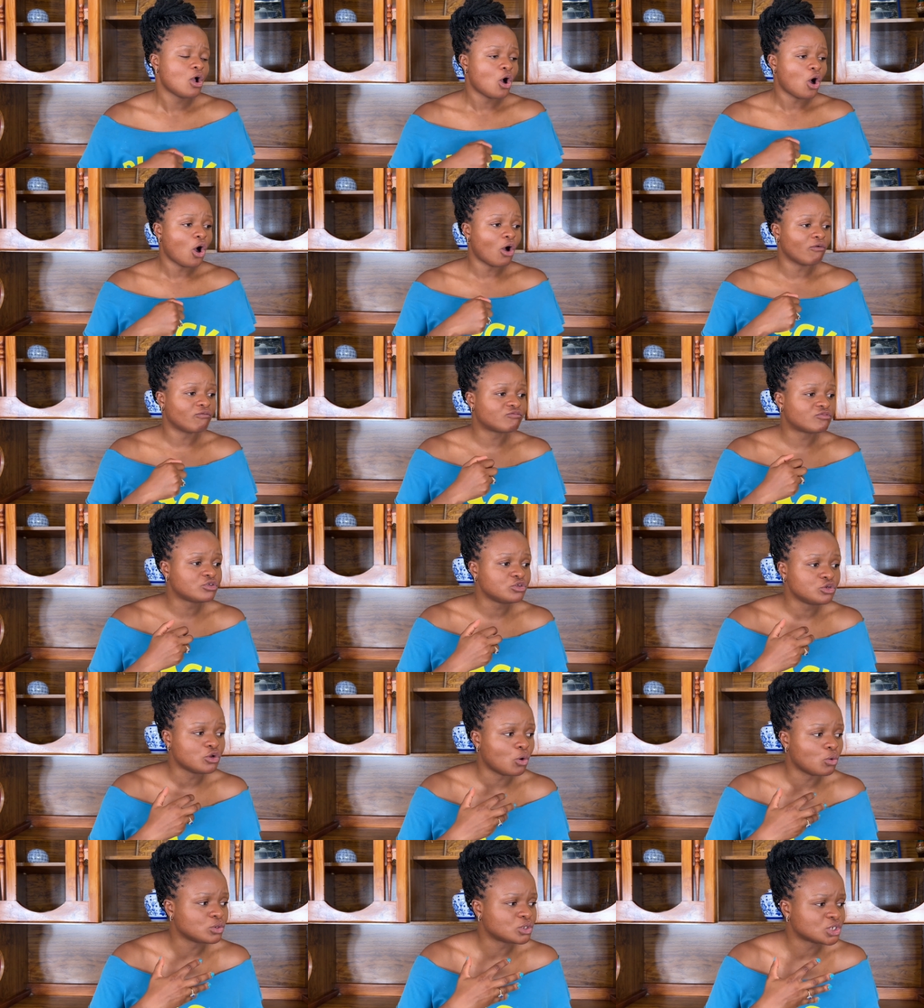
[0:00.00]
of, you
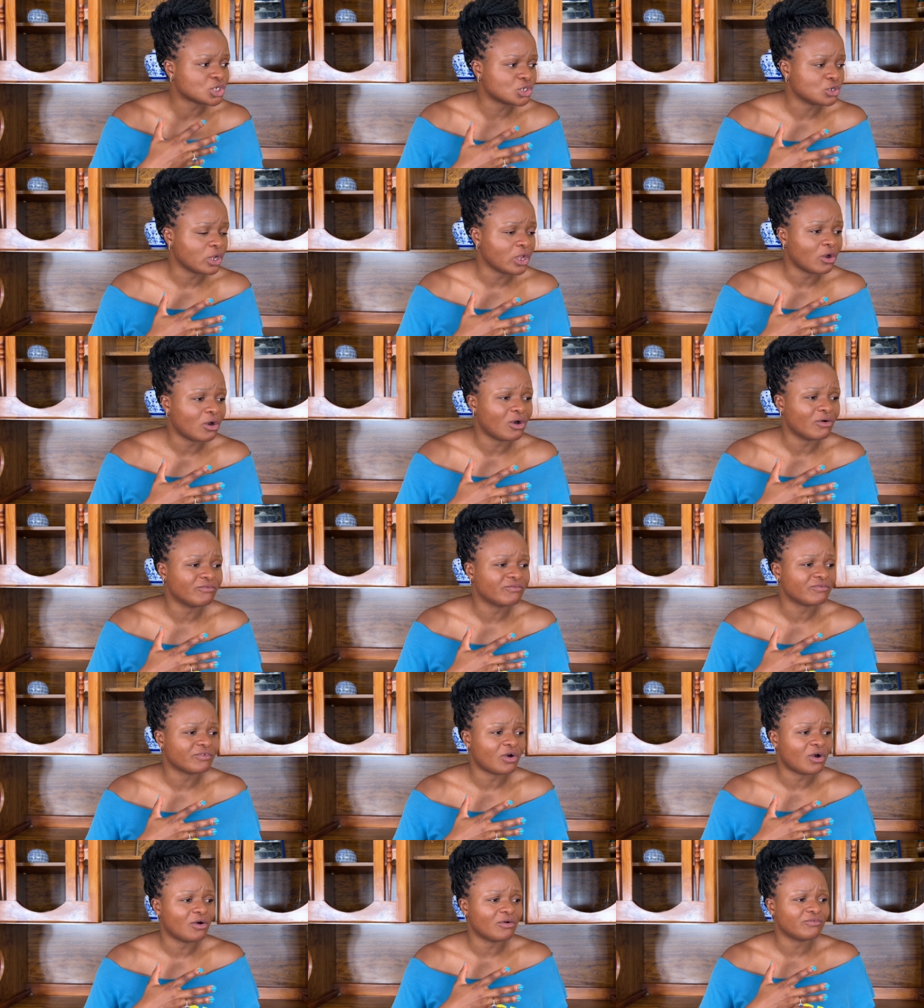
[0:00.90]
know, of
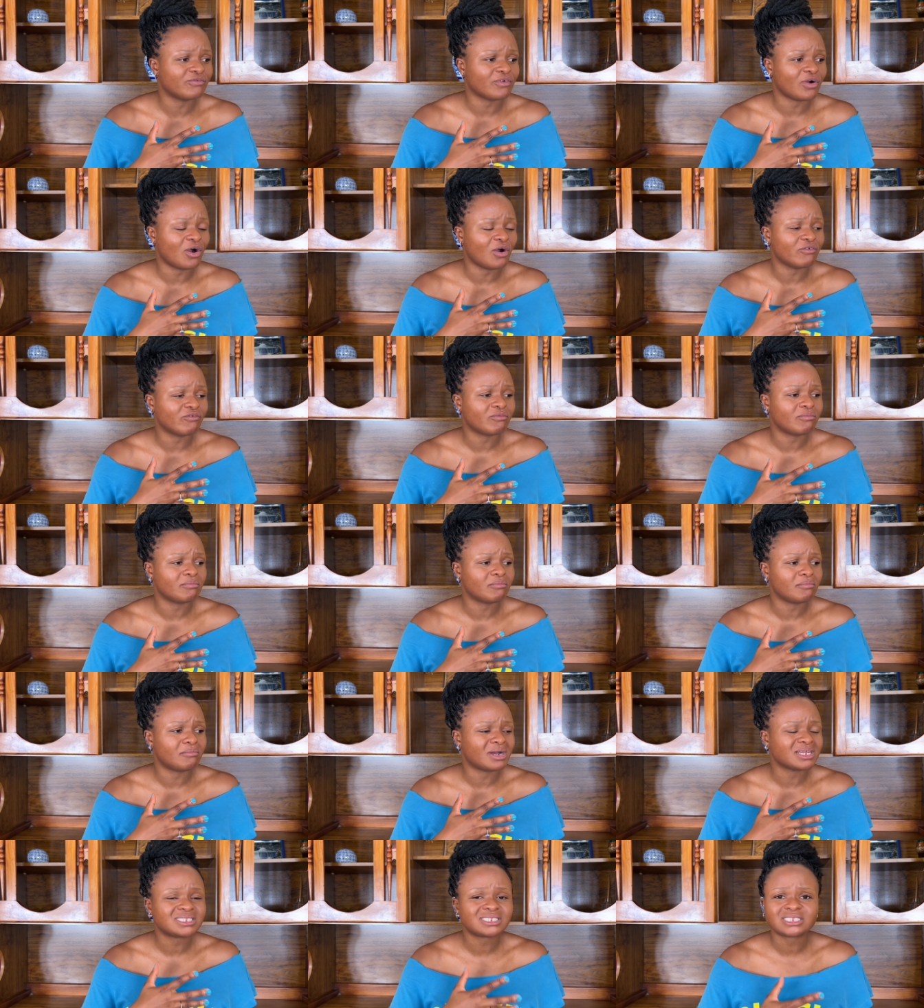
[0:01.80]

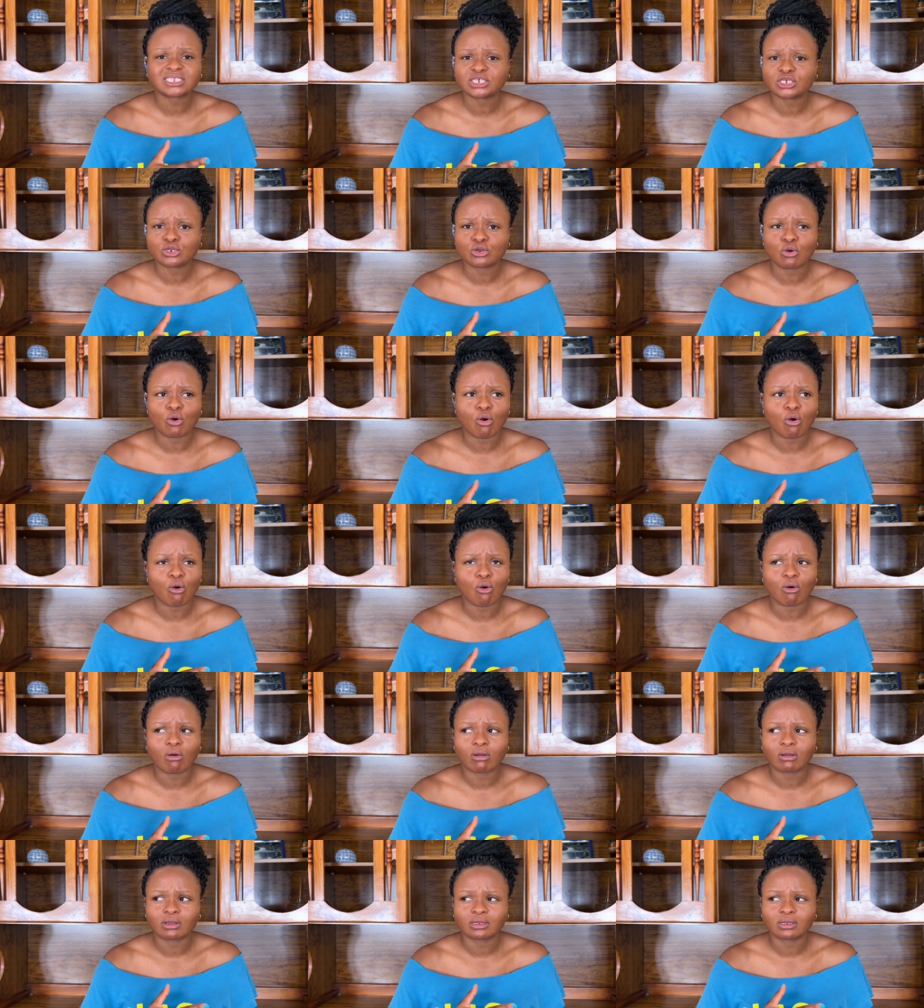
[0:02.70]
masigo.